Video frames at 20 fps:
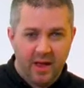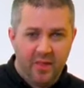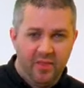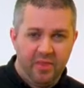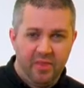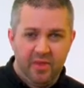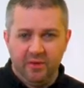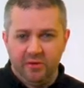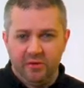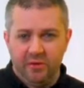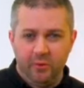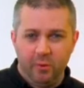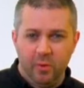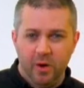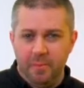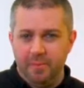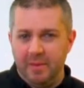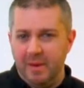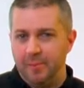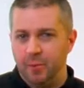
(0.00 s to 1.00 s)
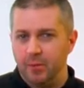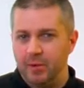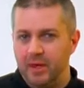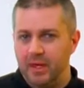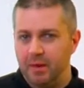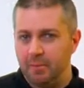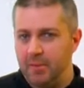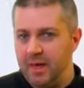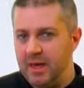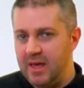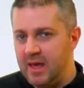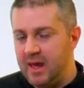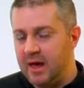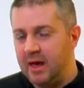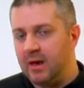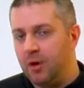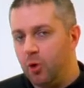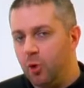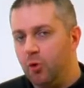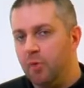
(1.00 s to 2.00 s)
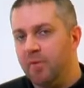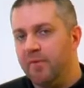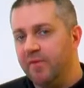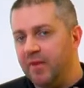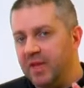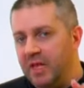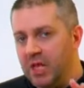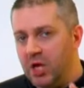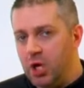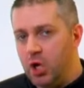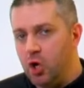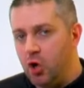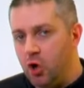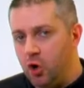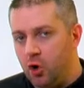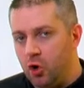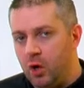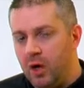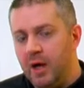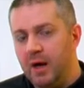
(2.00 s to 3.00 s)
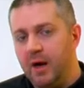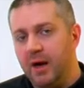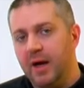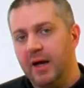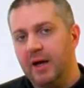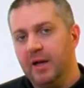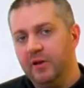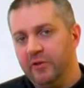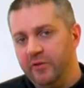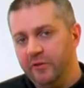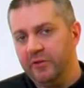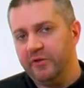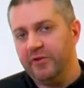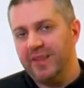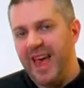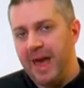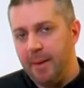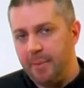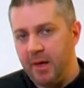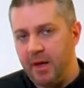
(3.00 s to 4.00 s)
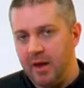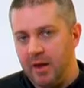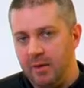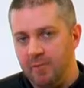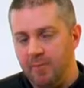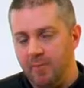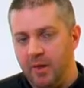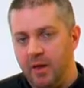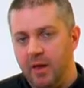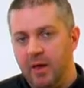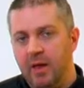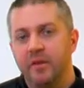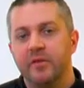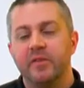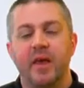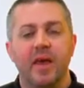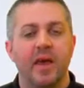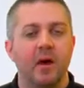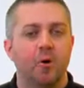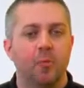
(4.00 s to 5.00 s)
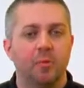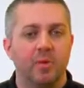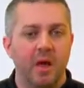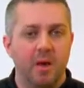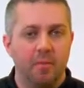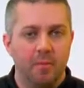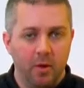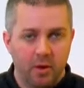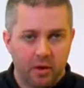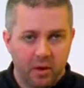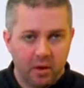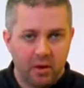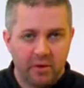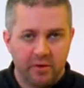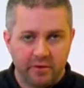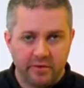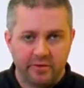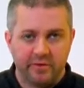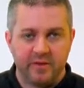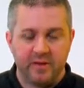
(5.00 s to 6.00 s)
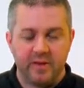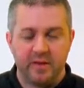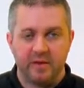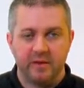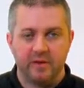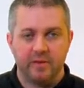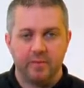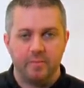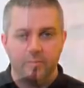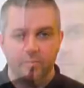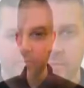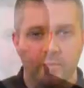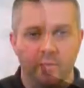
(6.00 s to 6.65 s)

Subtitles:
And this is where people like me, and hopefully you, are going to step in to help them understand.